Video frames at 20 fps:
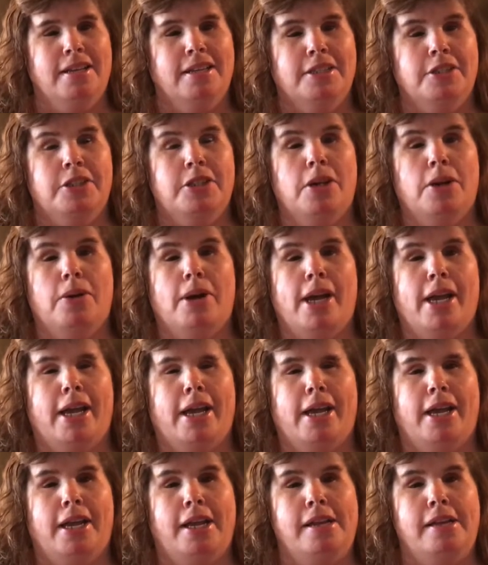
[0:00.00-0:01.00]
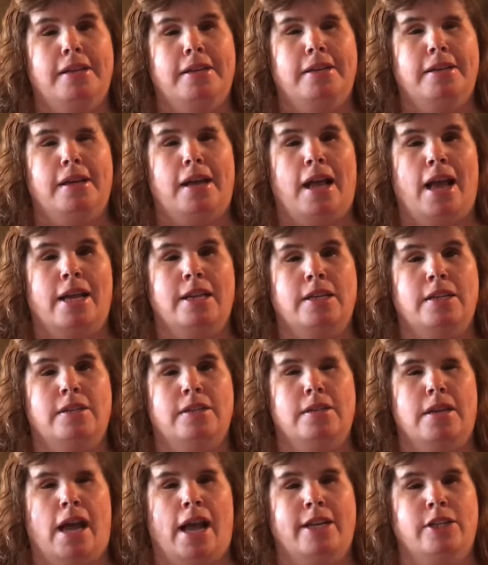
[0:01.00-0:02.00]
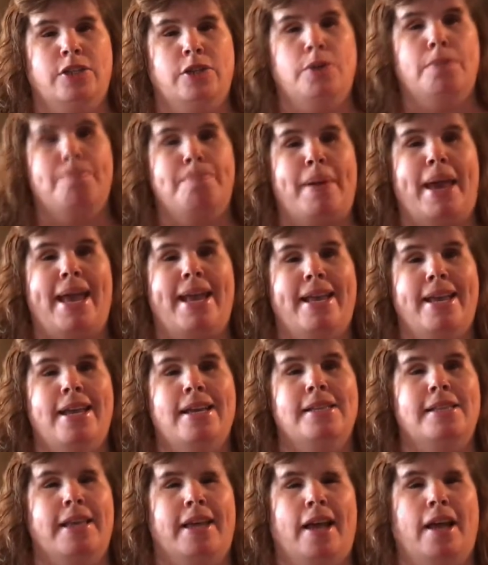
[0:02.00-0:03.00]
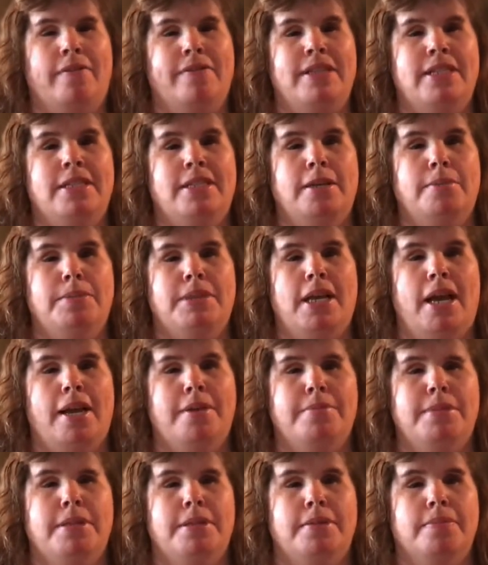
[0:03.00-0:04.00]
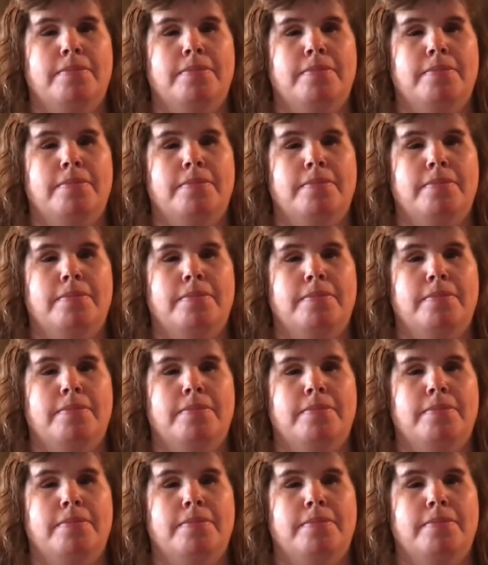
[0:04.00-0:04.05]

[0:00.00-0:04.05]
So I do bake it in the oven sometimes.